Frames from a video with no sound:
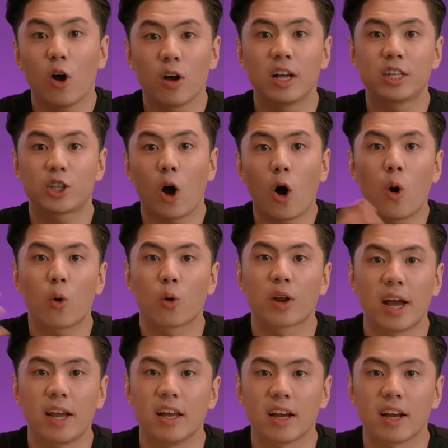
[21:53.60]
it's all
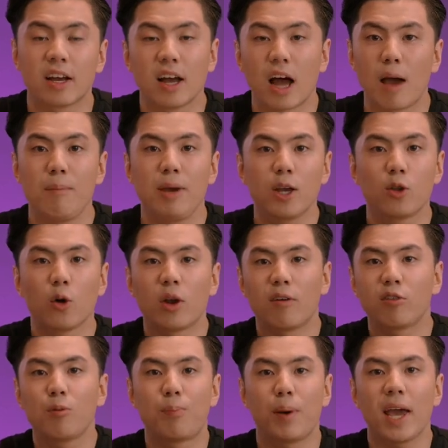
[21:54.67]
organic. I mean, you don't have to pay